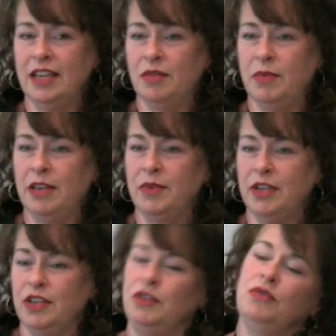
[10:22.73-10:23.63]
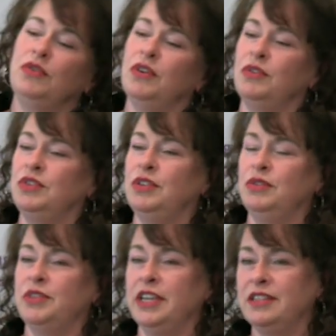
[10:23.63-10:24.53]
and maybe you go
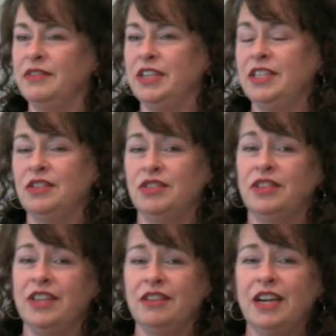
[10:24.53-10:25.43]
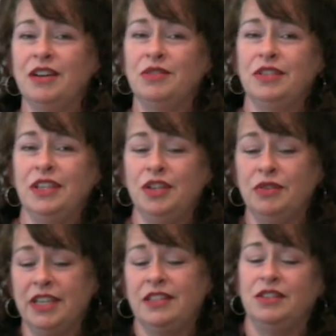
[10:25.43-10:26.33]
to Thanksgiving dinner to their house and you
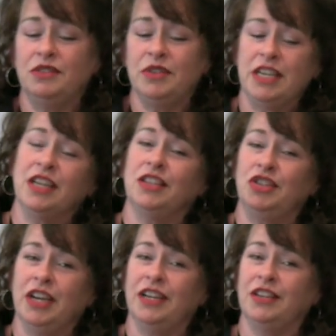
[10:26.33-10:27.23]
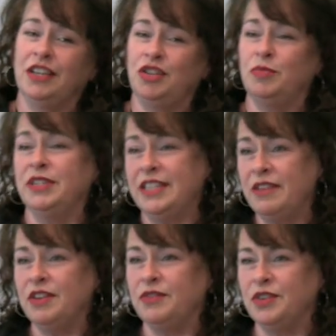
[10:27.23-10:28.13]
get to eat on the china that you've been
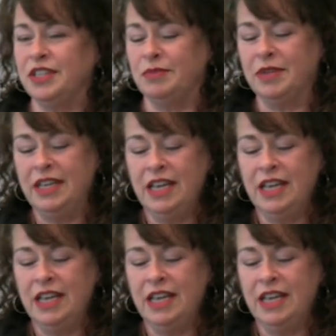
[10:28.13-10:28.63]
saving for them.